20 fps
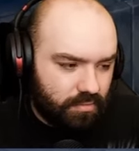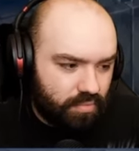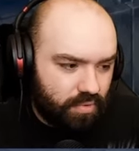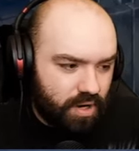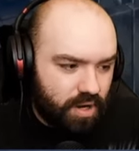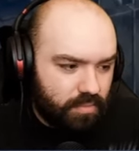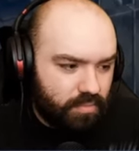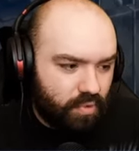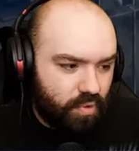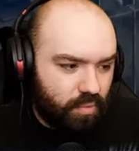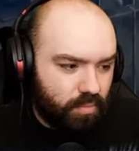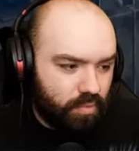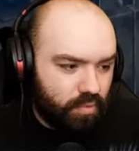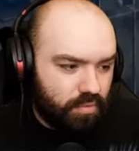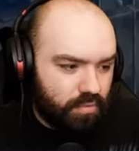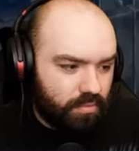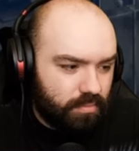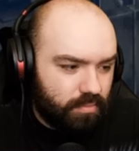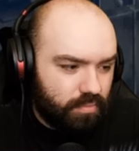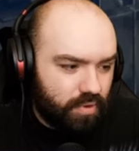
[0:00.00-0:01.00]
Prime
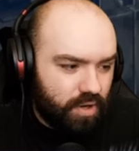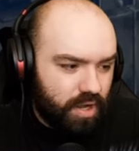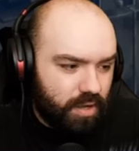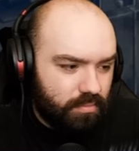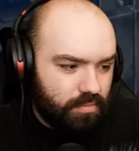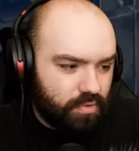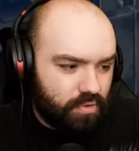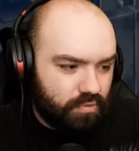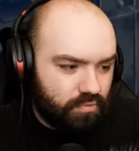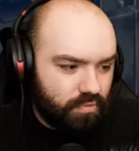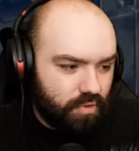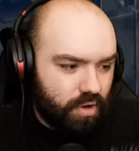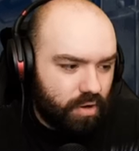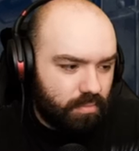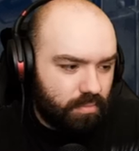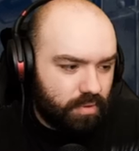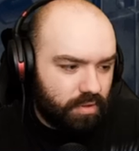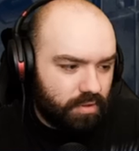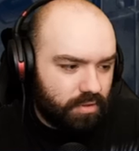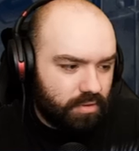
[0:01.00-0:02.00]
normal. Prime
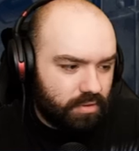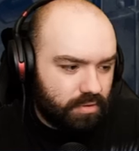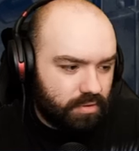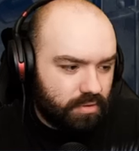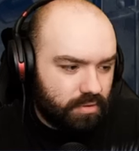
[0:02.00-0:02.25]
normal.